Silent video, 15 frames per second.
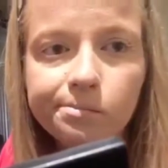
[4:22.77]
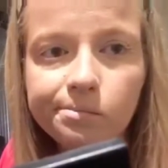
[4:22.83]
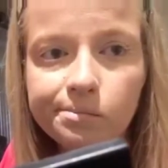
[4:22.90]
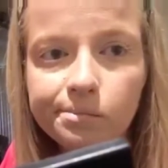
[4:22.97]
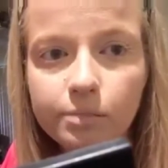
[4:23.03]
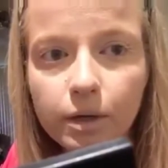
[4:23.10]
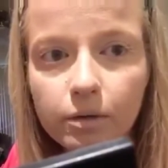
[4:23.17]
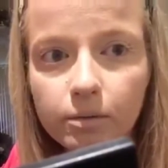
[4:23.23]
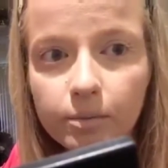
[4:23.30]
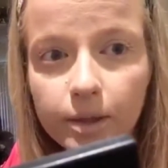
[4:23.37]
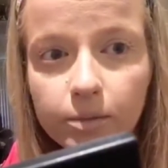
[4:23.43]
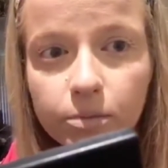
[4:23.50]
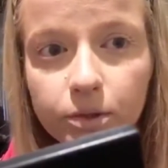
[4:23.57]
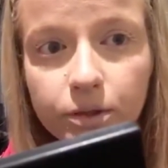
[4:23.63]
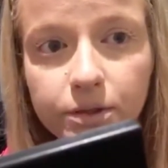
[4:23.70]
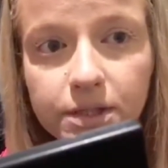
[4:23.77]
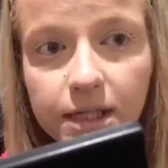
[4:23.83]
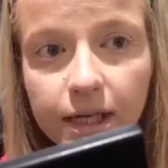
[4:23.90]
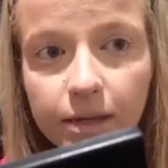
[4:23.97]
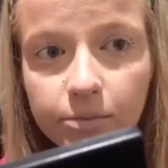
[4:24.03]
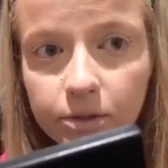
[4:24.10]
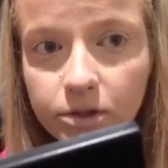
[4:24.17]
probably blue today.
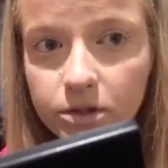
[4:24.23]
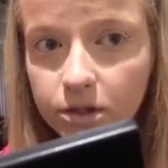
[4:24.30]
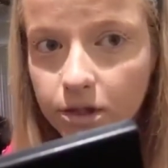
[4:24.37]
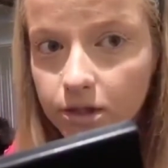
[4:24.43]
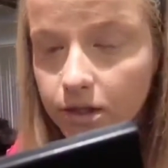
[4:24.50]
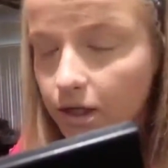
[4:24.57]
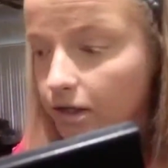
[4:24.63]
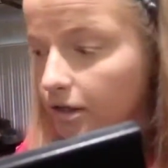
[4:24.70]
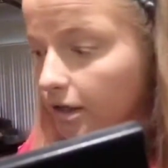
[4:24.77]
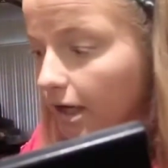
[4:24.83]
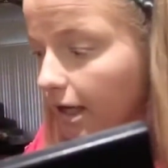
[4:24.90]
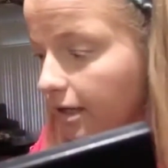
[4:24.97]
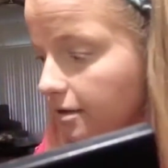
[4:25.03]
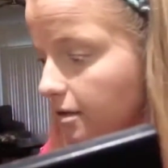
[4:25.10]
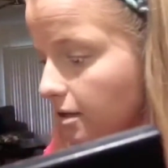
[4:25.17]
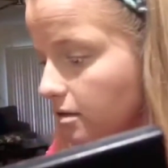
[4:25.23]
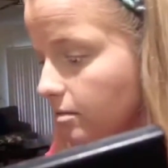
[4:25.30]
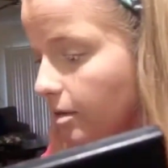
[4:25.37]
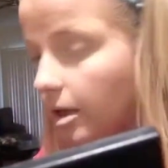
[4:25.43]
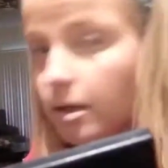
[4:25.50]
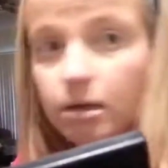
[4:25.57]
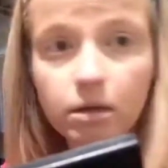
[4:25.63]
Blue's a good color, it accents
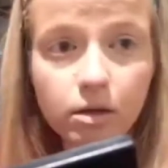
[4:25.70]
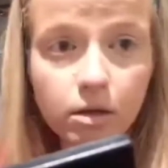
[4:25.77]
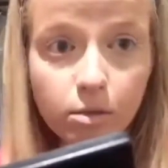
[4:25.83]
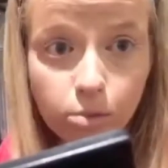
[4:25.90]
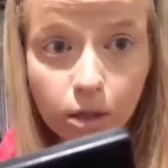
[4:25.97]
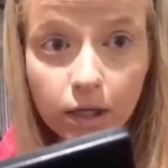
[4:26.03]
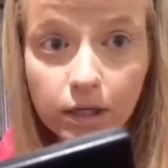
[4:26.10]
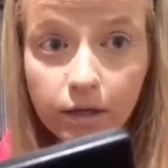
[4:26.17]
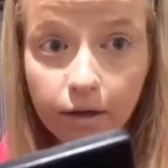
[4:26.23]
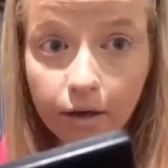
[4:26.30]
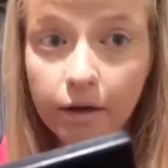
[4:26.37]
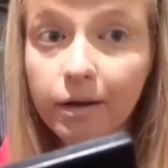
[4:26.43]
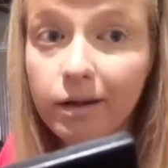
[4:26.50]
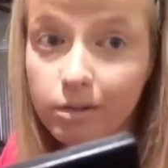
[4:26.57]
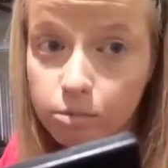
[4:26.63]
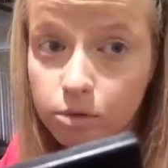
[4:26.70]
my blonde hair and blue